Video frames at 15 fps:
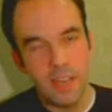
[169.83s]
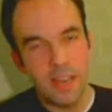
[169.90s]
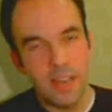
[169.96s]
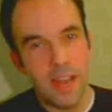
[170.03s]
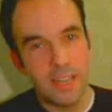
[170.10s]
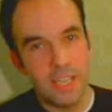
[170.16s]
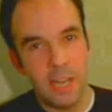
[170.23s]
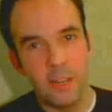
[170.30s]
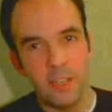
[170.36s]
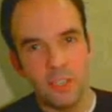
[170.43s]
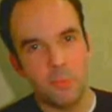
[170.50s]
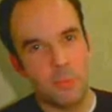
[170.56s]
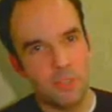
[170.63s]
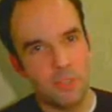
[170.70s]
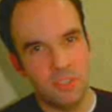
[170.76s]
and I challenge
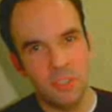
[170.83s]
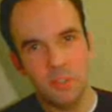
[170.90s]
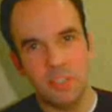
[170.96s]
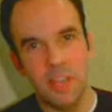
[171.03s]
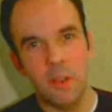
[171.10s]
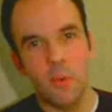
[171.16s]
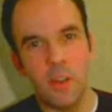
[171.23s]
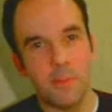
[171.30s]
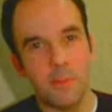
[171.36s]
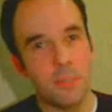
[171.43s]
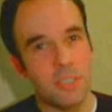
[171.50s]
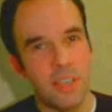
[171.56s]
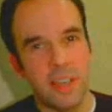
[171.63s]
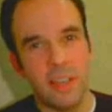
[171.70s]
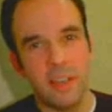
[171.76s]
you, please don't take what I'm
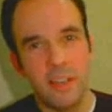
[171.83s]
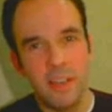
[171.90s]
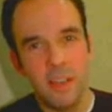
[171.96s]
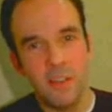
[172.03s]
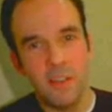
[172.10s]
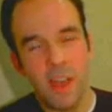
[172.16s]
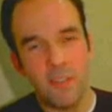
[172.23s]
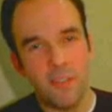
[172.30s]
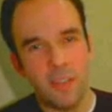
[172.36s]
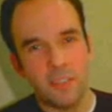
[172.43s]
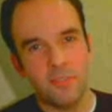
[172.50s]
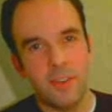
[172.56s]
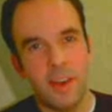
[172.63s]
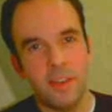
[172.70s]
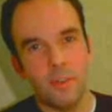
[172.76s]
saying at face
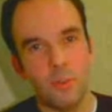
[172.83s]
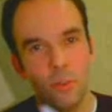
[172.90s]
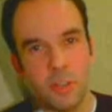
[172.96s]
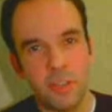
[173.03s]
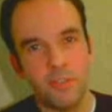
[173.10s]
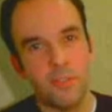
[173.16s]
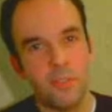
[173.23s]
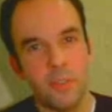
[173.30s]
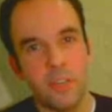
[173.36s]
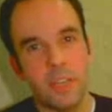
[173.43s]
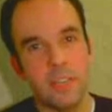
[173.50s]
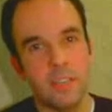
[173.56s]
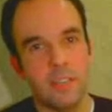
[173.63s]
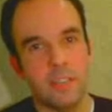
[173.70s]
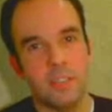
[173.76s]
value. Look
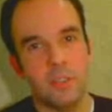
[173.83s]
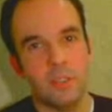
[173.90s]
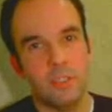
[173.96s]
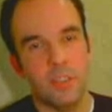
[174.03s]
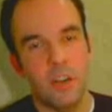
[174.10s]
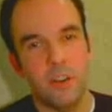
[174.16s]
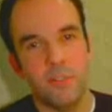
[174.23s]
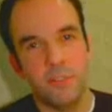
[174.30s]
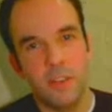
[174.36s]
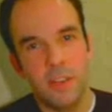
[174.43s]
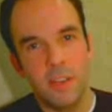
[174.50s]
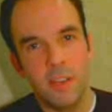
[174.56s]
into this yourself.